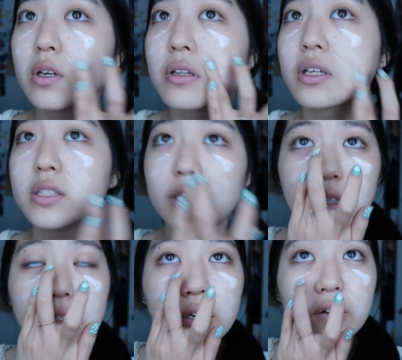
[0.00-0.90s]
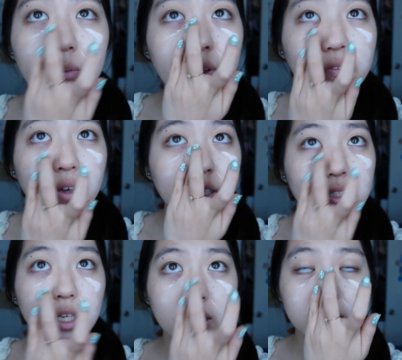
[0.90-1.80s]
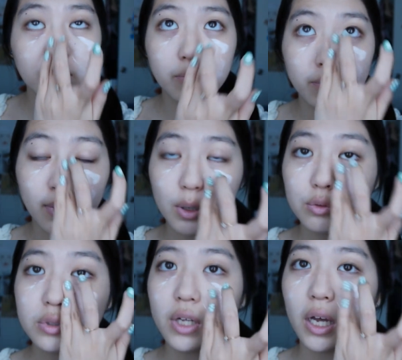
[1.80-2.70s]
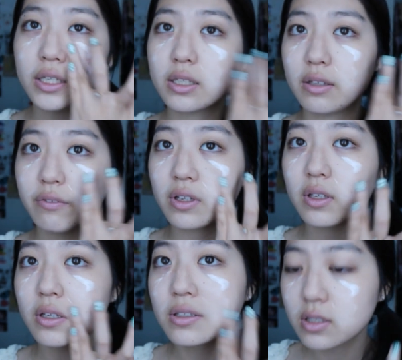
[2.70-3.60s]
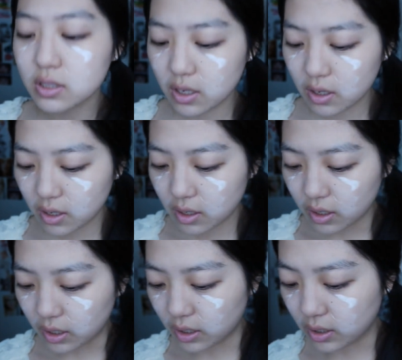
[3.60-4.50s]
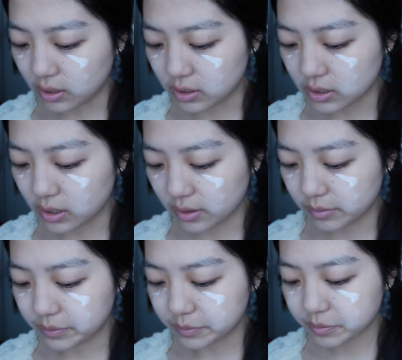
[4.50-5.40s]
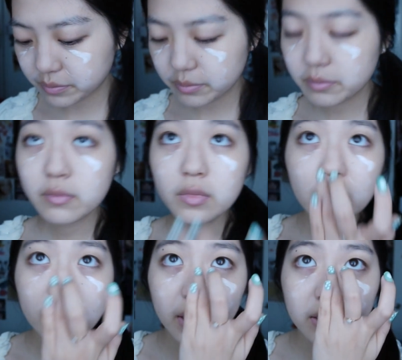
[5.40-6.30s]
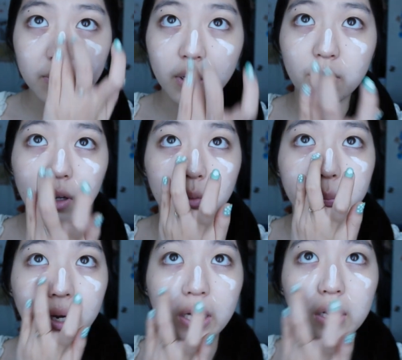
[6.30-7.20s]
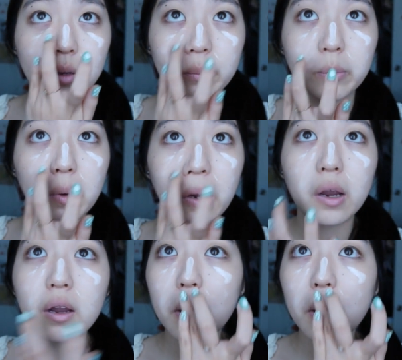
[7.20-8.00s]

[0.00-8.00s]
the center of my face has the most unevenness, and that's why I want to brighten up more.